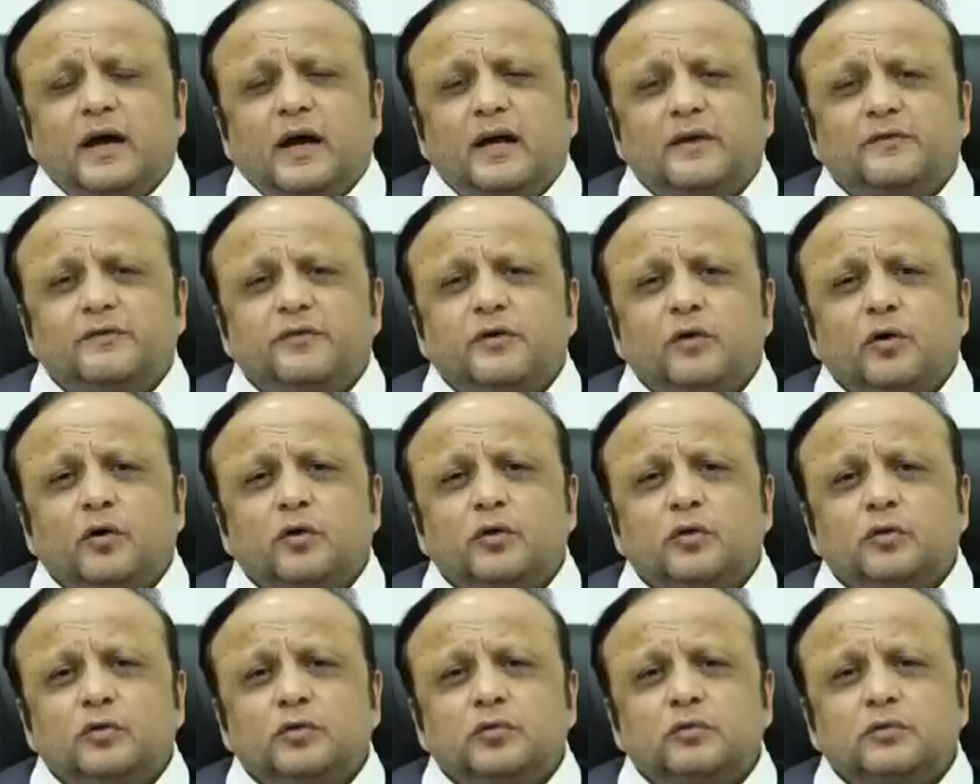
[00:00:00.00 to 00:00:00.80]
As we
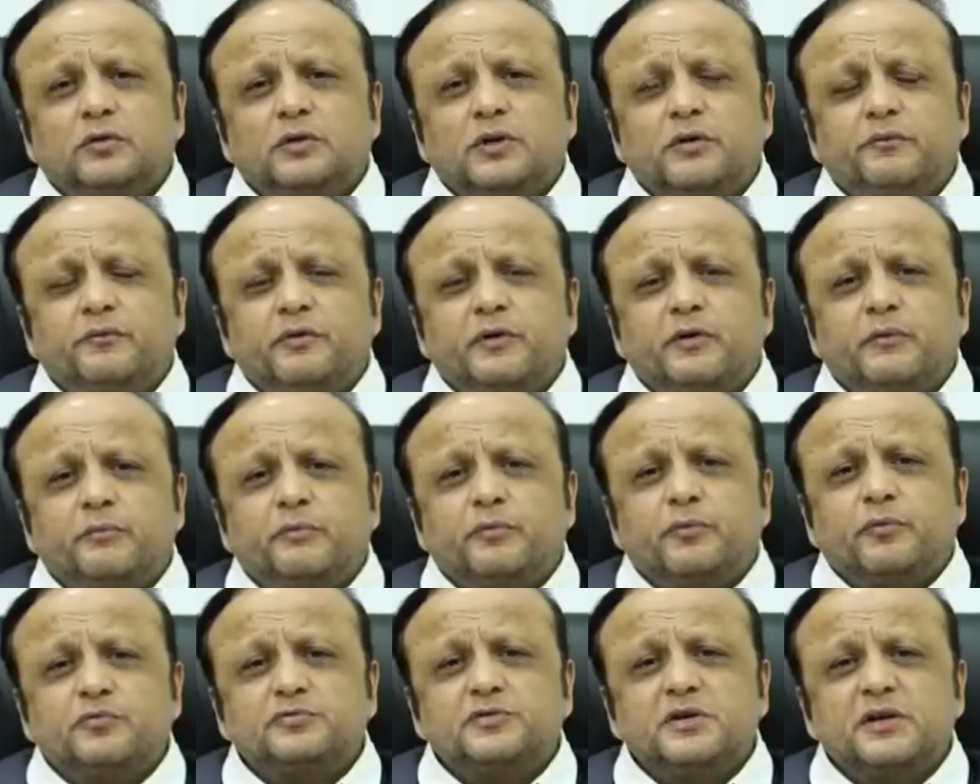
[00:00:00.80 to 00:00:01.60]
all know that we are
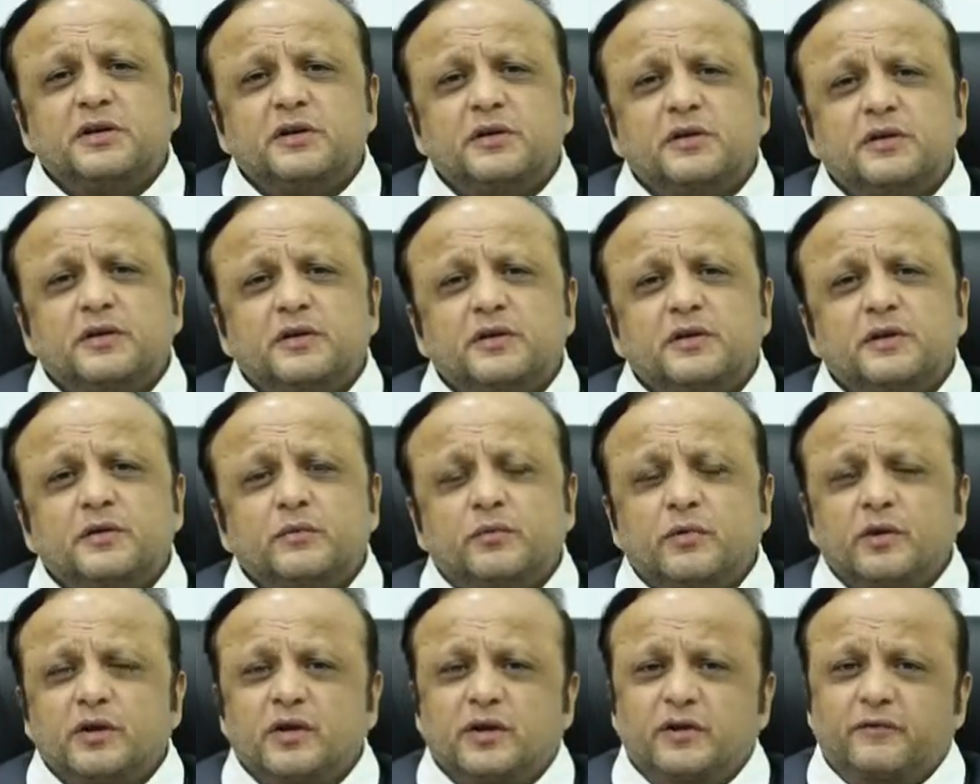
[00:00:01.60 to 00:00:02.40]
approaching
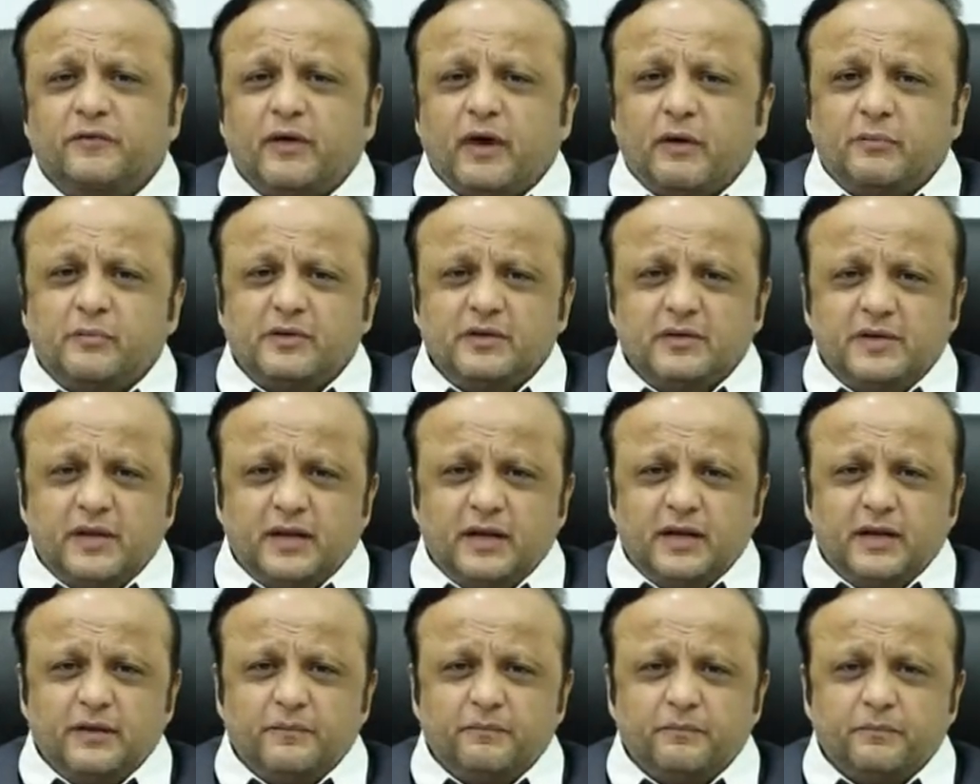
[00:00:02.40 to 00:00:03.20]
the World Environment
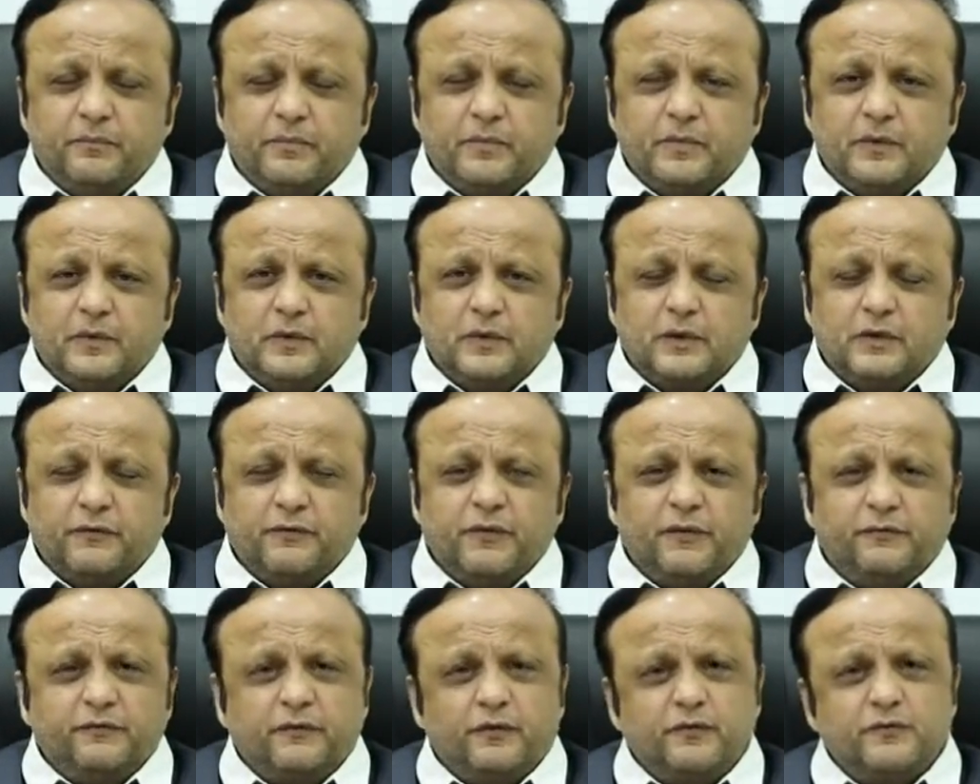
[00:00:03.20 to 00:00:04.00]
Day, the
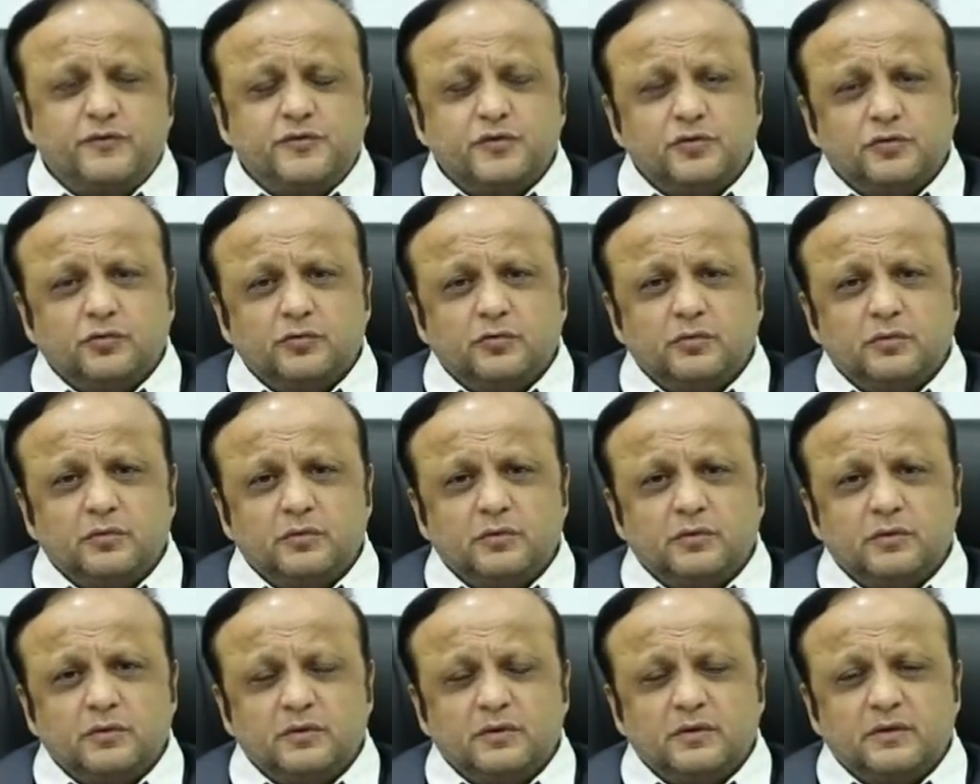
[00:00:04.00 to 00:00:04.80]
5th of
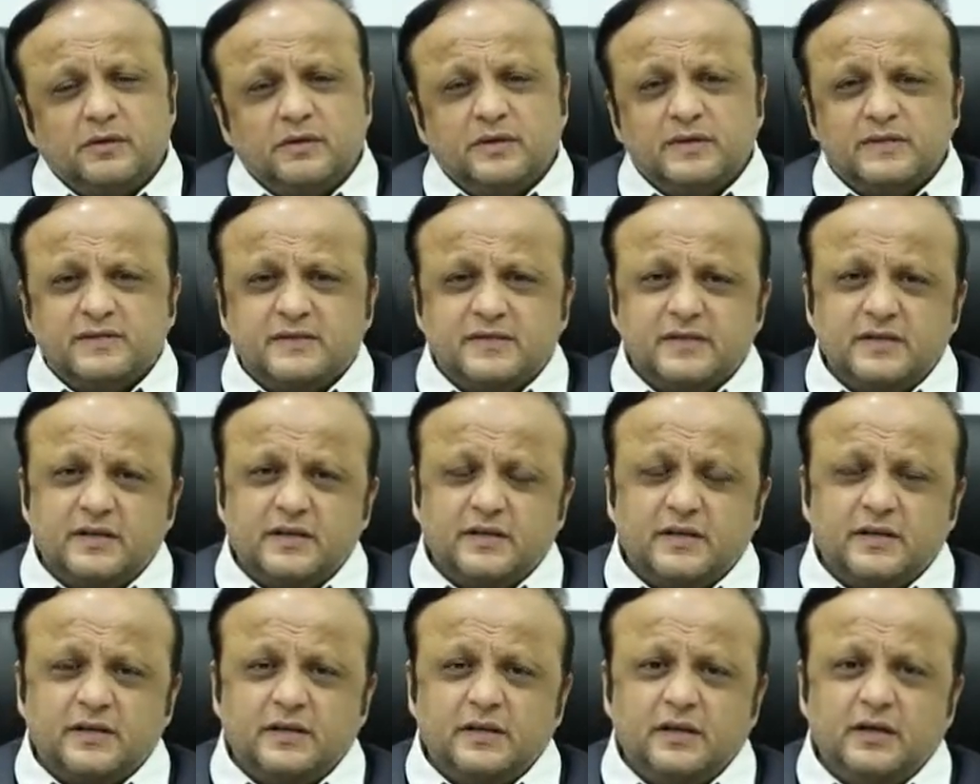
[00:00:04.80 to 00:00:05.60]
June this
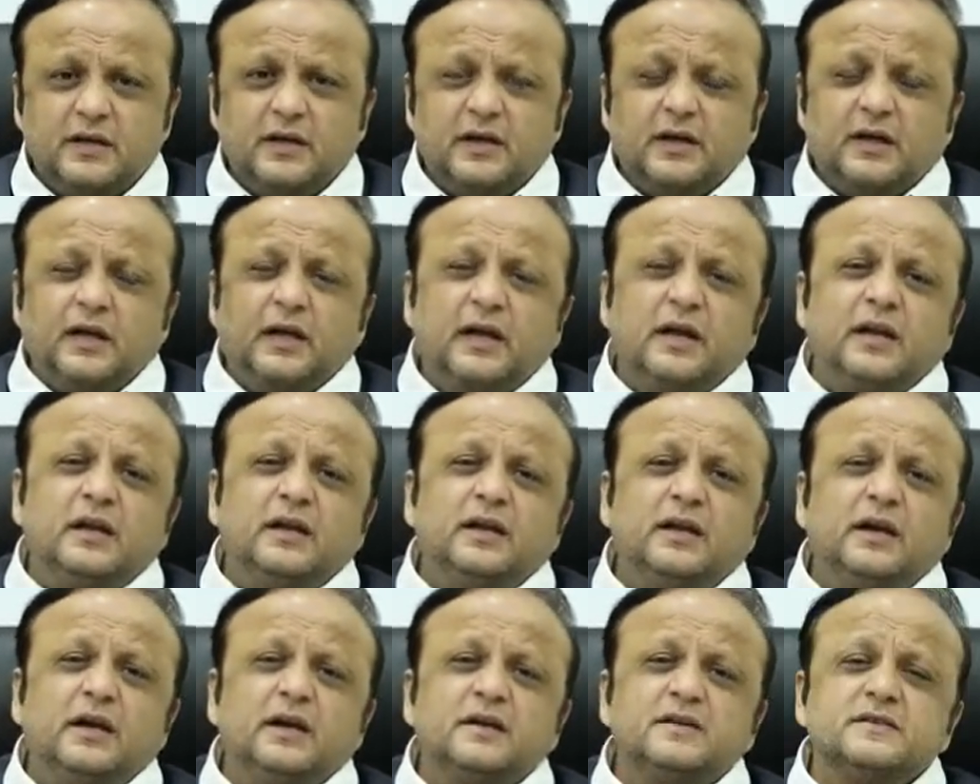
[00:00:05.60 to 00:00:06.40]
year,
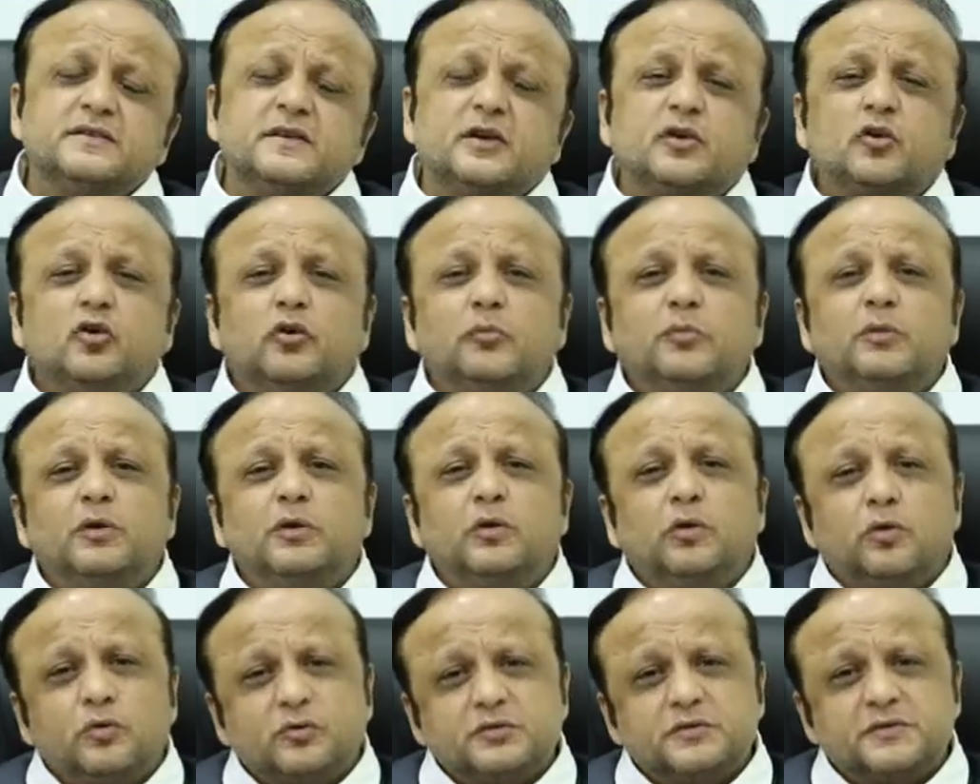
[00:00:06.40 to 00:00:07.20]
India is the
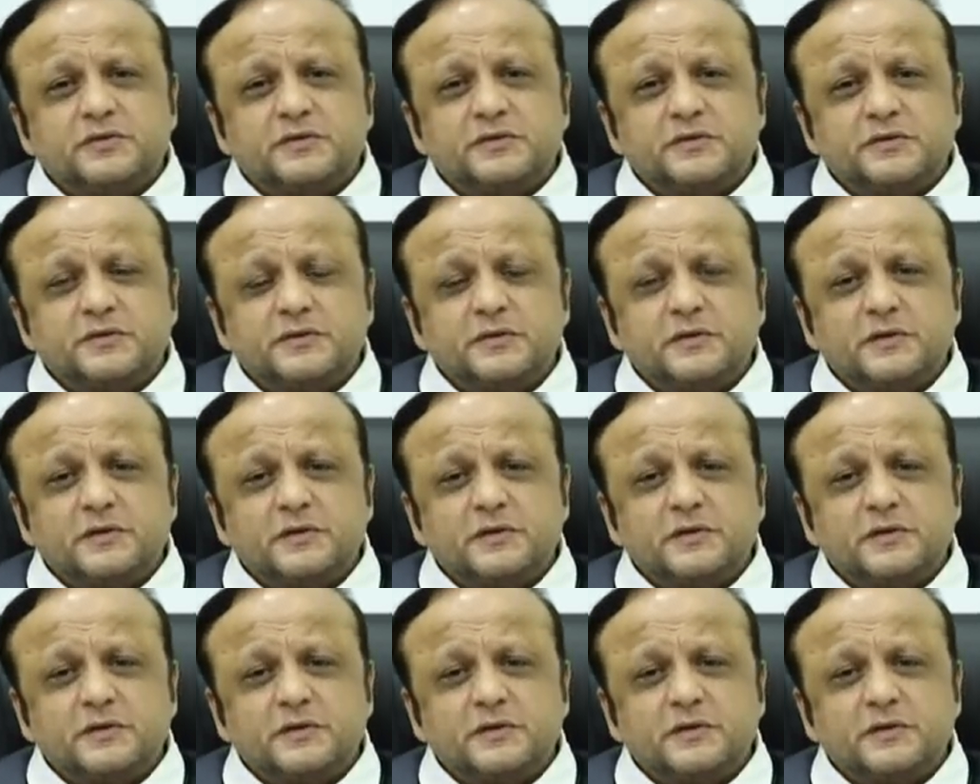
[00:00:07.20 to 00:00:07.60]
global host.